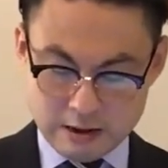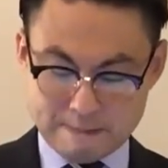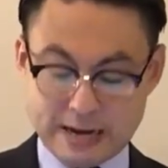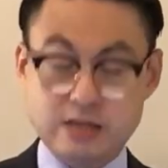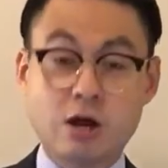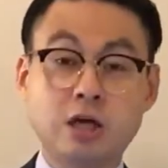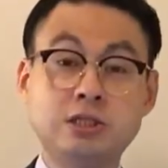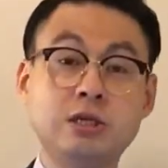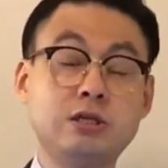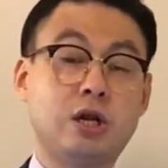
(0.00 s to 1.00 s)
by
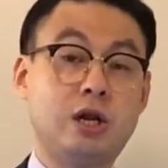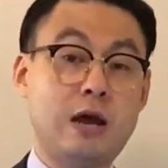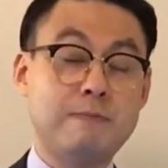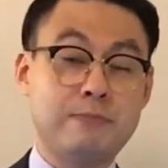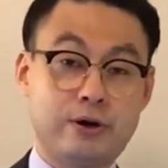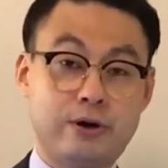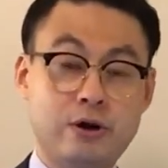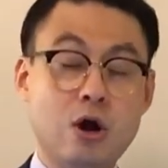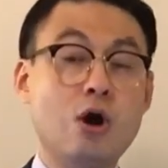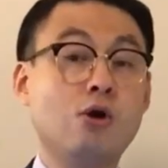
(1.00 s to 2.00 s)
touching the leper
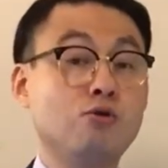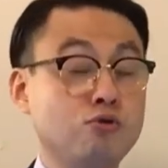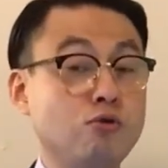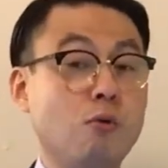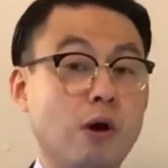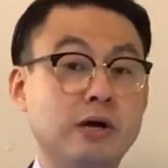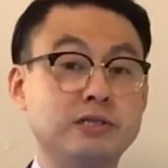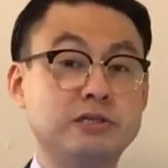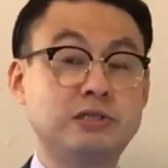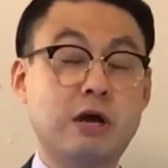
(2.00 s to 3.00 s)
who was
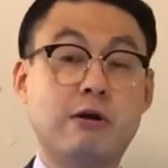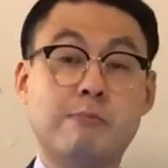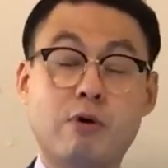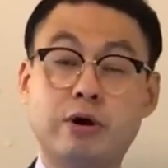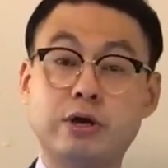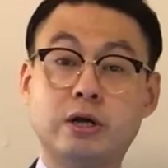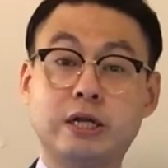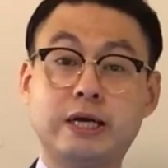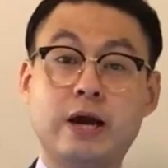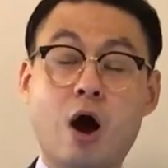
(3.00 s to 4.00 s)

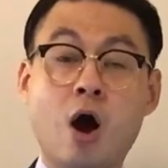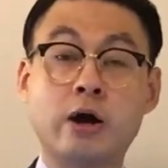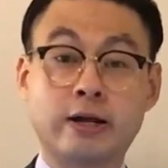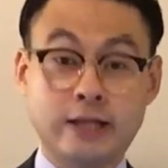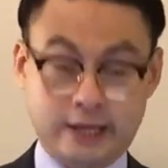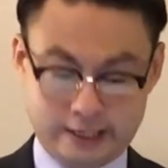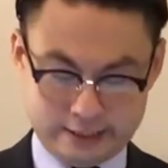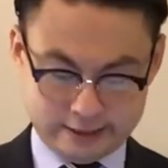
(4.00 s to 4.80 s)
ceremonially unclean.